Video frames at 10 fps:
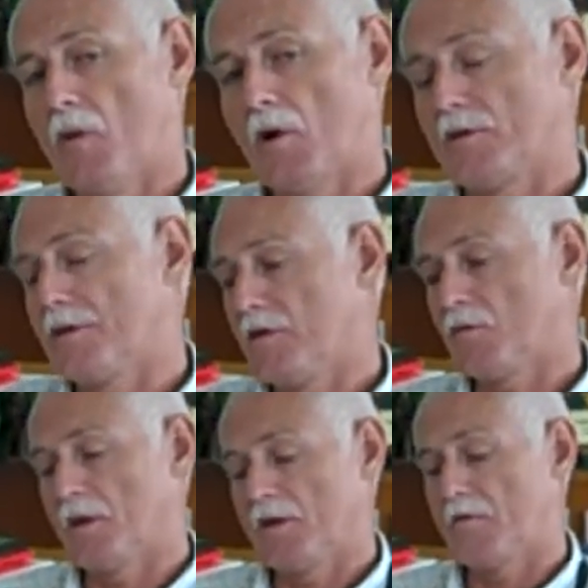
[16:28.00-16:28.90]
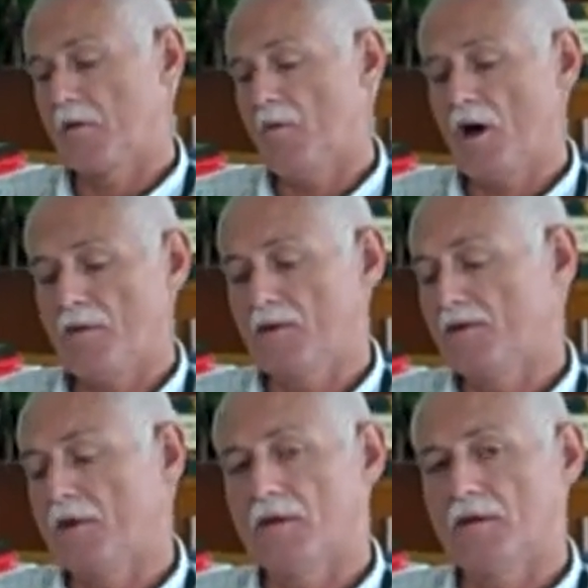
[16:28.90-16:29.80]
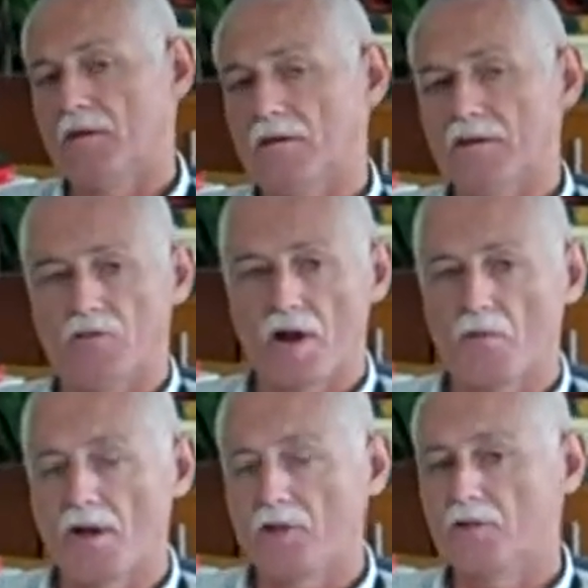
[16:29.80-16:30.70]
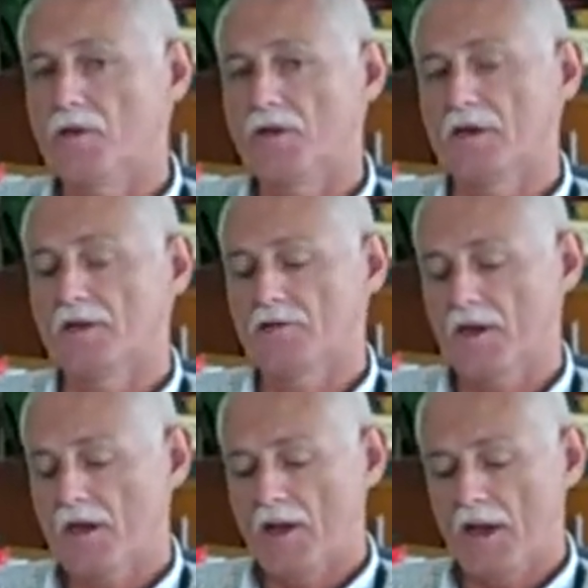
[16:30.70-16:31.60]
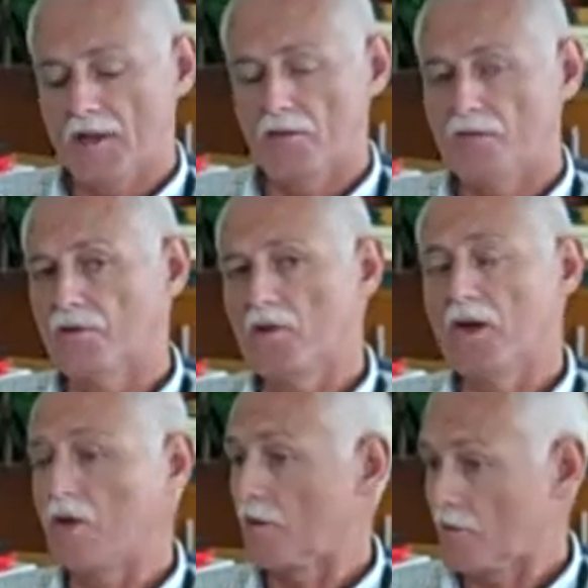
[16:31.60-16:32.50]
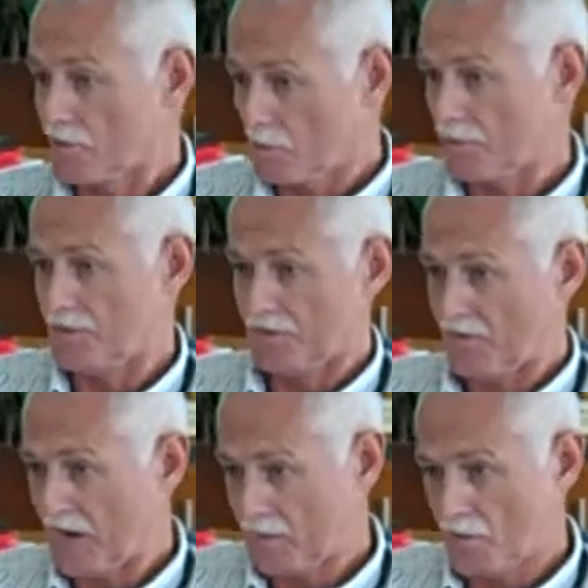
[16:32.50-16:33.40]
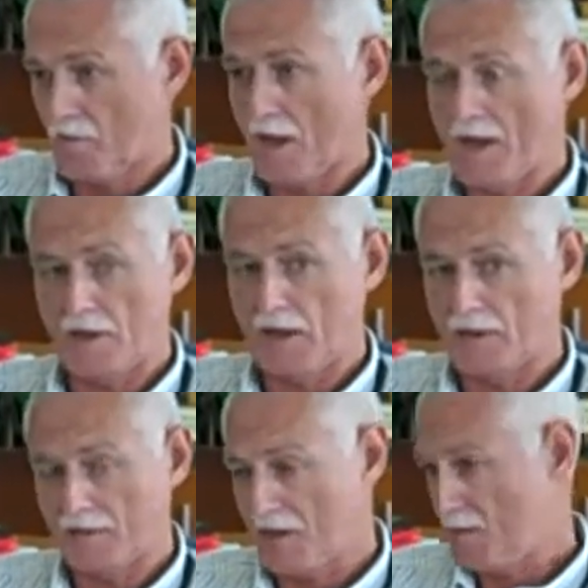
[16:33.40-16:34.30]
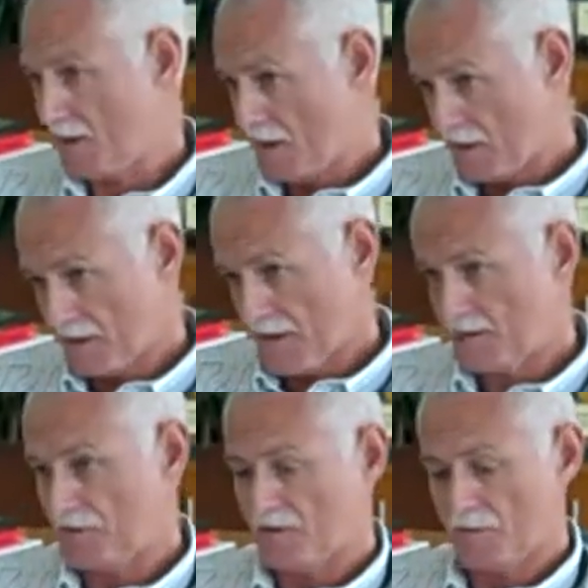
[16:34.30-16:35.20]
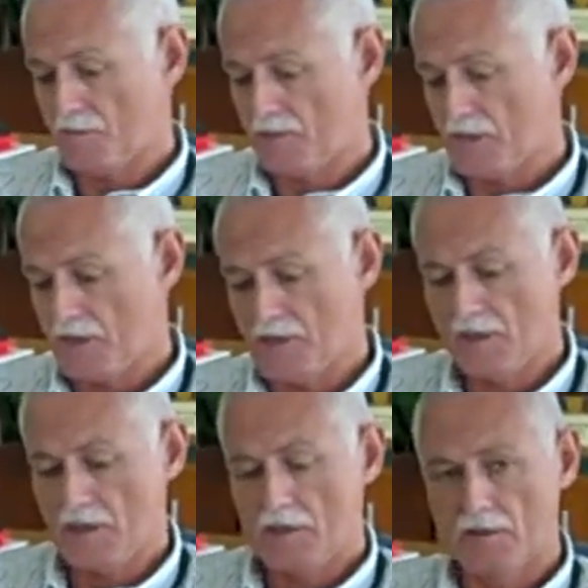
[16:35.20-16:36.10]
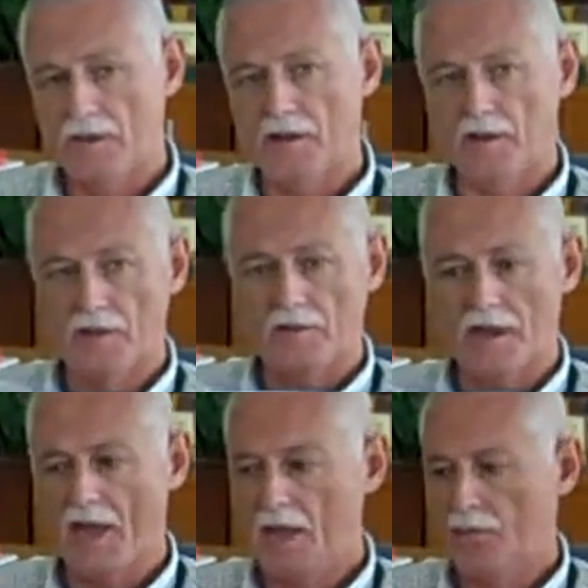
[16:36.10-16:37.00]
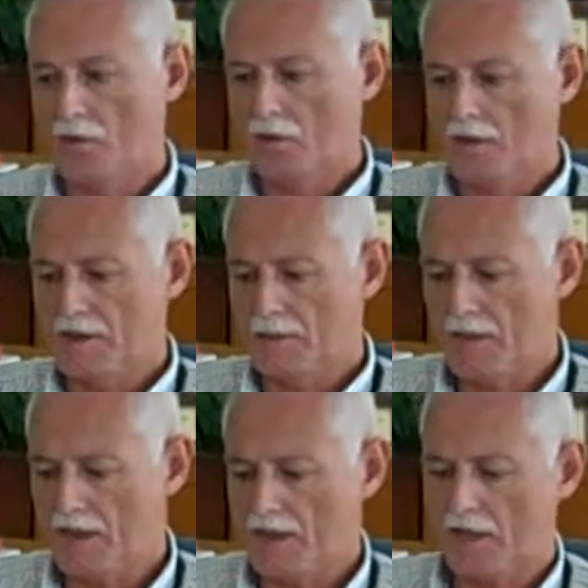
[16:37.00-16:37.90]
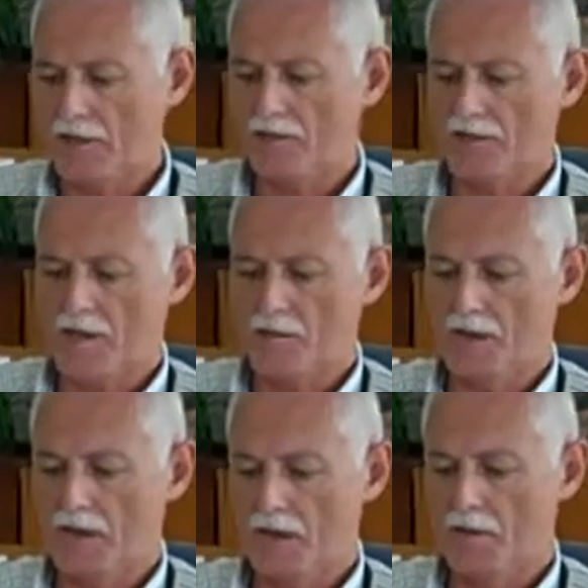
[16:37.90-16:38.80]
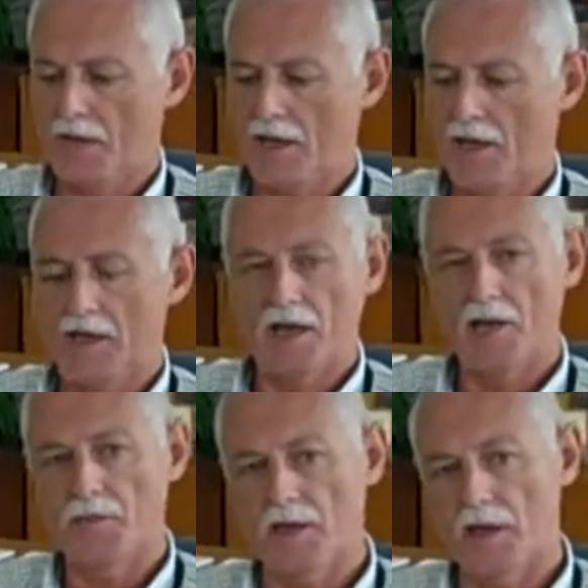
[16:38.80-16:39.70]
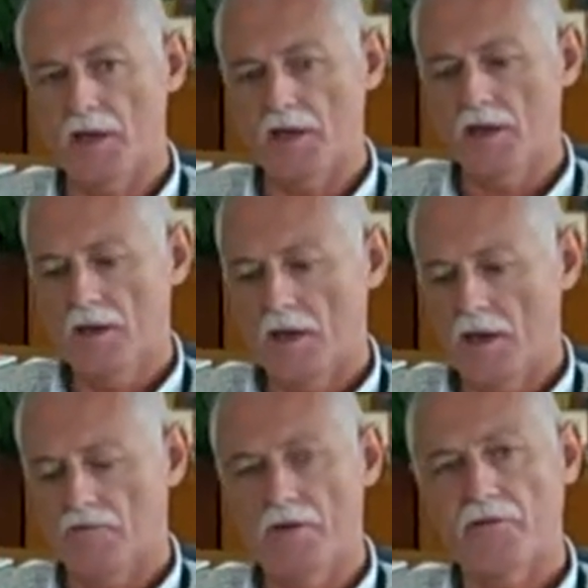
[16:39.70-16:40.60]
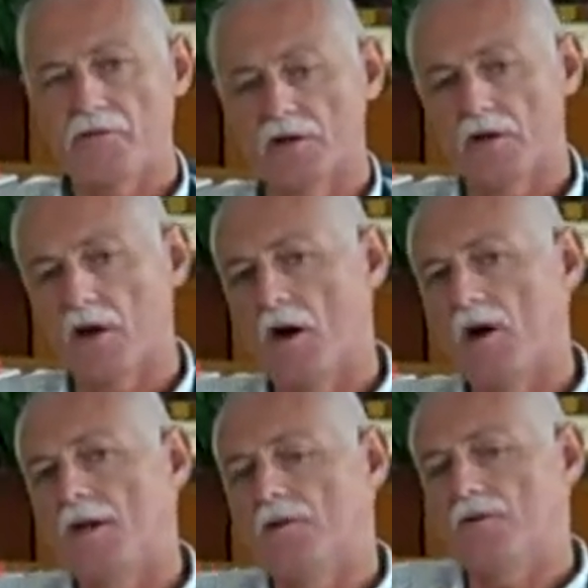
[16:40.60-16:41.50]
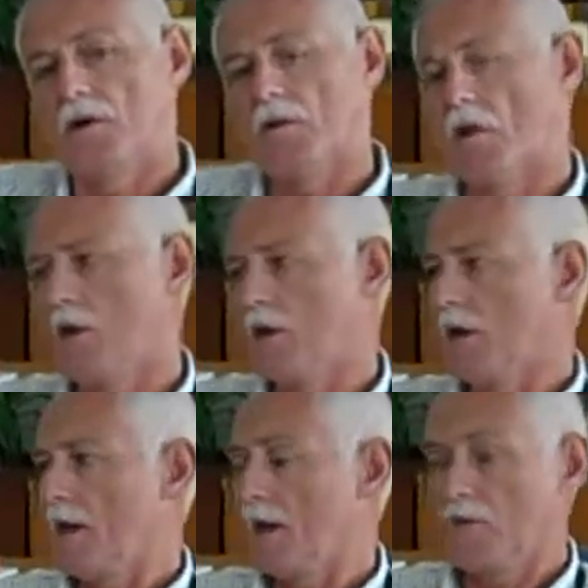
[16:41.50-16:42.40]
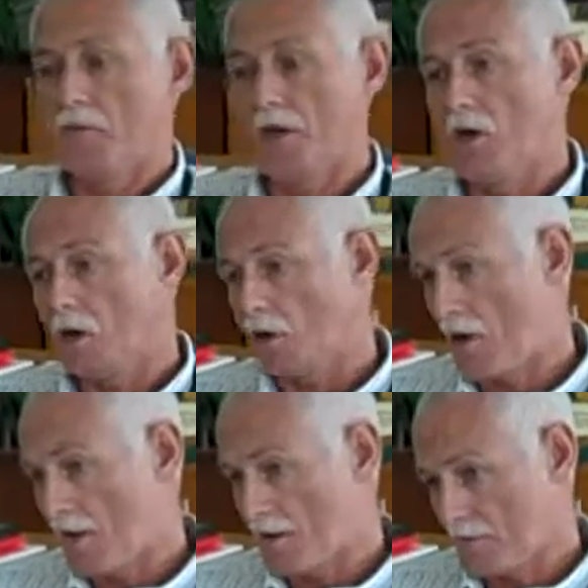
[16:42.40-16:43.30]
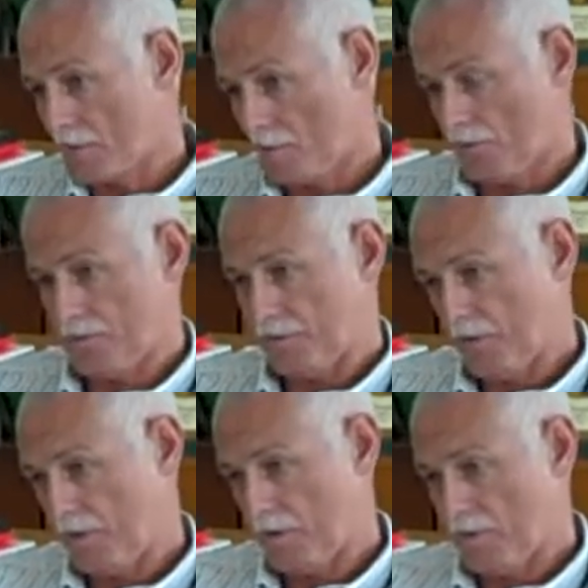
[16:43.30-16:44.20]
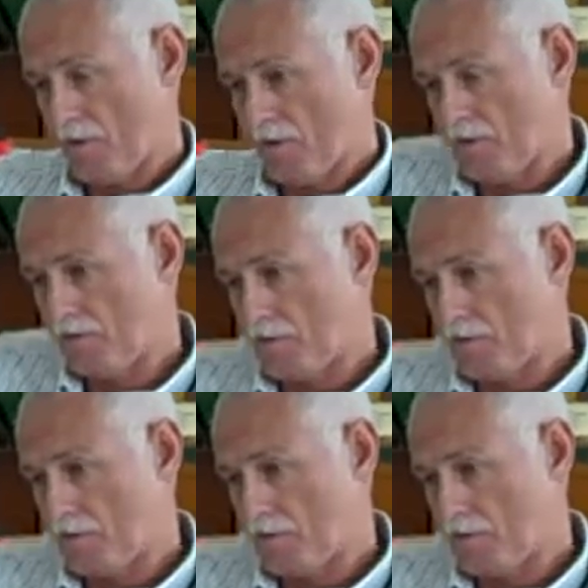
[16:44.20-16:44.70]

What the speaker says: policies, what are the requirements, and the right way to do things. And there are certainly a lot of resources available at ISM. The HSMC, the handbook in the back has MLA and APA referencing guide and so on. And there are many online sources and so on, right, Ms.